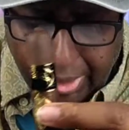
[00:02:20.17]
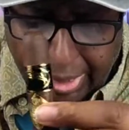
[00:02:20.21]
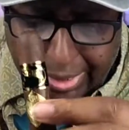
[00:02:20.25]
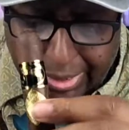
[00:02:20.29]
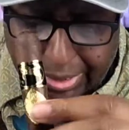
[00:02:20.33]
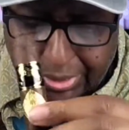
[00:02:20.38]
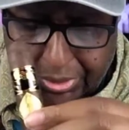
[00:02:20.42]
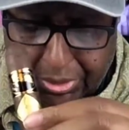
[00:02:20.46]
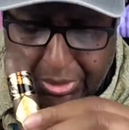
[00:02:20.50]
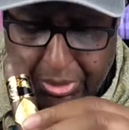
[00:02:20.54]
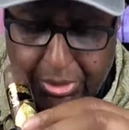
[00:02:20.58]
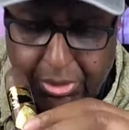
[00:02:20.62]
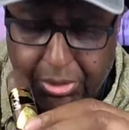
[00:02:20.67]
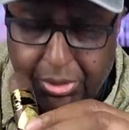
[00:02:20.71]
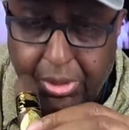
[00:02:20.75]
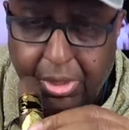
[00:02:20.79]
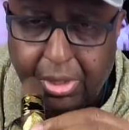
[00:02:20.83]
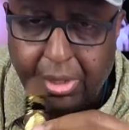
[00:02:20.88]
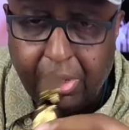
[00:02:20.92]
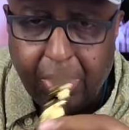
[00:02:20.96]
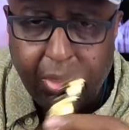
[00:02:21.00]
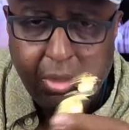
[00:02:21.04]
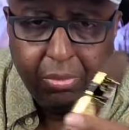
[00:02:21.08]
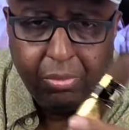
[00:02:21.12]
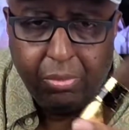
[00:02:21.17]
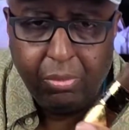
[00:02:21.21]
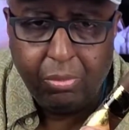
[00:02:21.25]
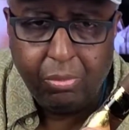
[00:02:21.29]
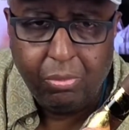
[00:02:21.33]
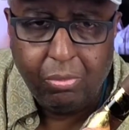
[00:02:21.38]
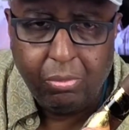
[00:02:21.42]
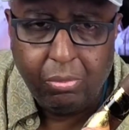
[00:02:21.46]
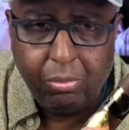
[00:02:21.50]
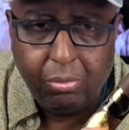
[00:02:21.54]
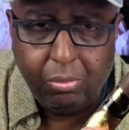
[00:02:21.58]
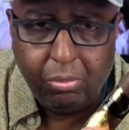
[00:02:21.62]
This is
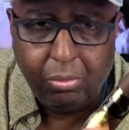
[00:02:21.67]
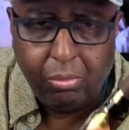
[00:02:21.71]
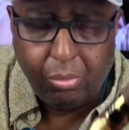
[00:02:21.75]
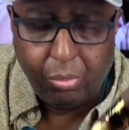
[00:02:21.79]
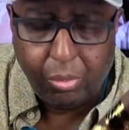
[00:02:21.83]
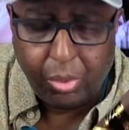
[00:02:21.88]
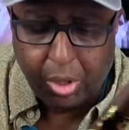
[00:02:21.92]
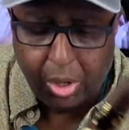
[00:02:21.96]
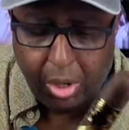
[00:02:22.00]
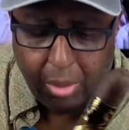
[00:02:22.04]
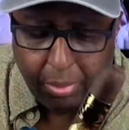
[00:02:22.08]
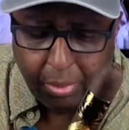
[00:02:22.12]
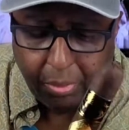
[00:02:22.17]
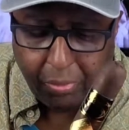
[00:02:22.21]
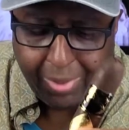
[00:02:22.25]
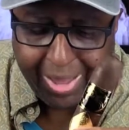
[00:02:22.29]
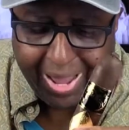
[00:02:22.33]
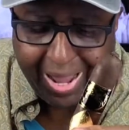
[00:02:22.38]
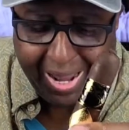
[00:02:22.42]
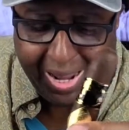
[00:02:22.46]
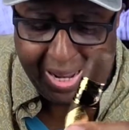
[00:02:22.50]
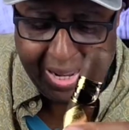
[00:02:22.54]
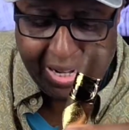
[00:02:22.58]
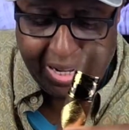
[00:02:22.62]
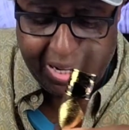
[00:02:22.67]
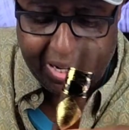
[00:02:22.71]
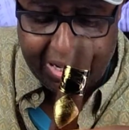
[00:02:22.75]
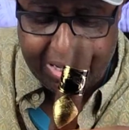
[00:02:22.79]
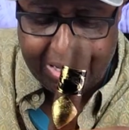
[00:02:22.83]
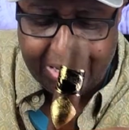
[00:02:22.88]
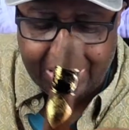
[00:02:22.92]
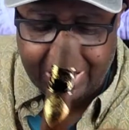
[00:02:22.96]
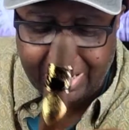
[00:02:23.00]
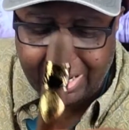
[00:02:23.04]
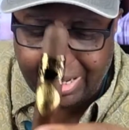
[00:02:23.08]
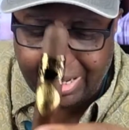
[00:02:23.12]
with help of Aiden